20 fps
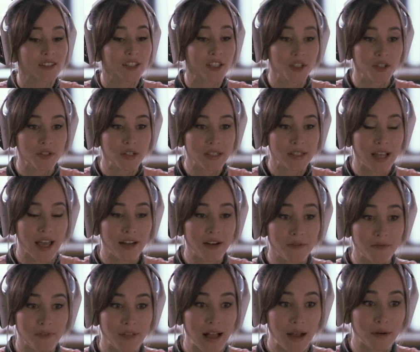Did you decide
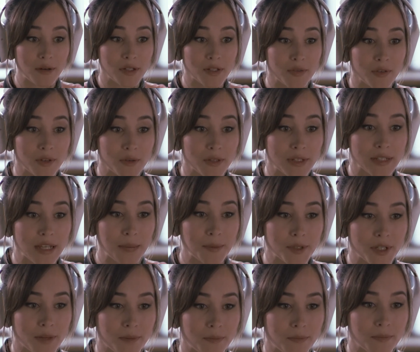on flowers for the
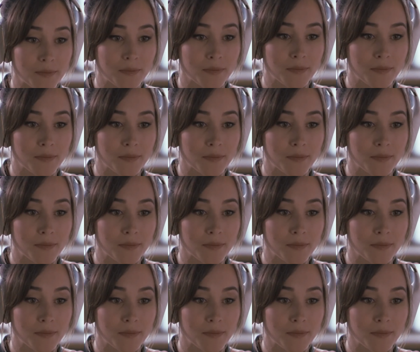reception?